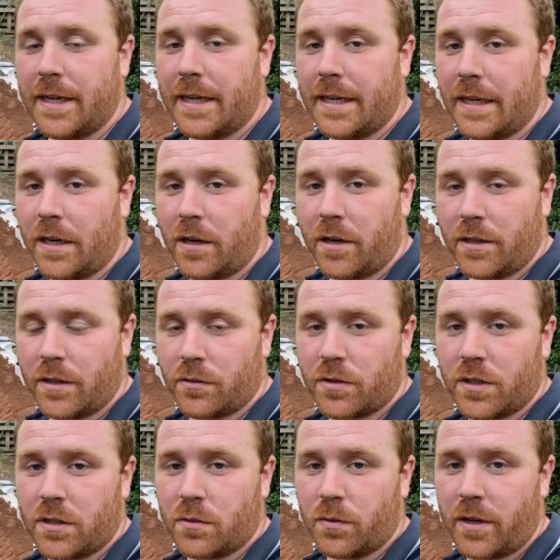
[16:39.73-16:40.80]
in an ideal
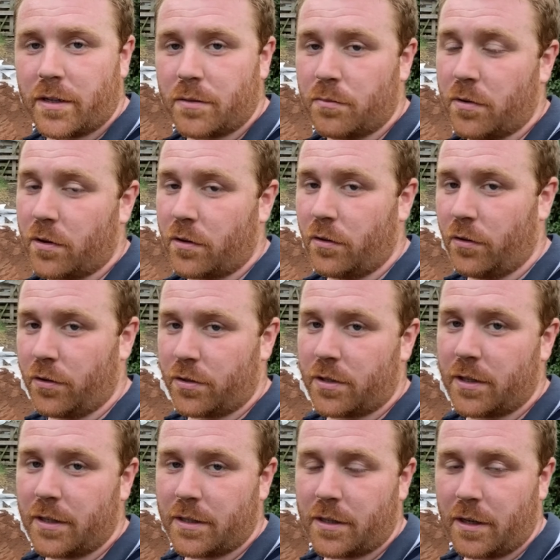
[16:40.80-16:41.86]
situation, but of
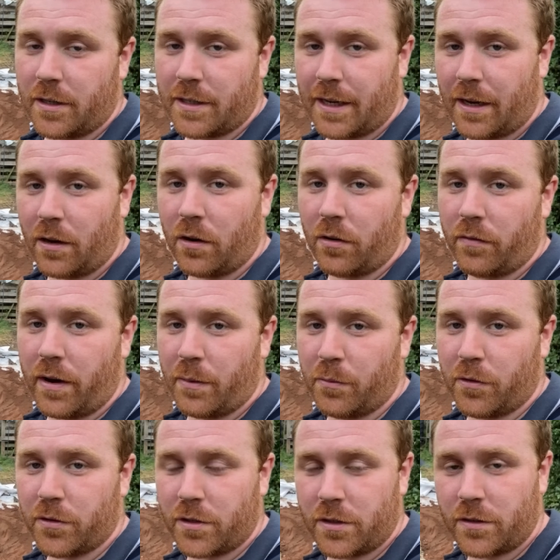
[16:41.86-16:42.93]
course it's going to take a lot of
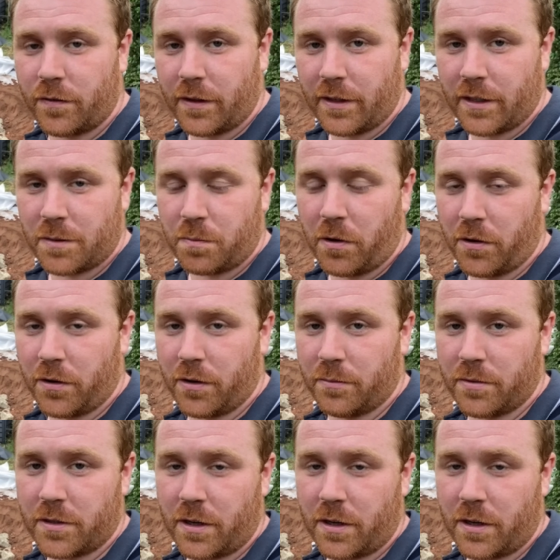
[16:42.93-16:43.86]
rainwater to fill this pond up.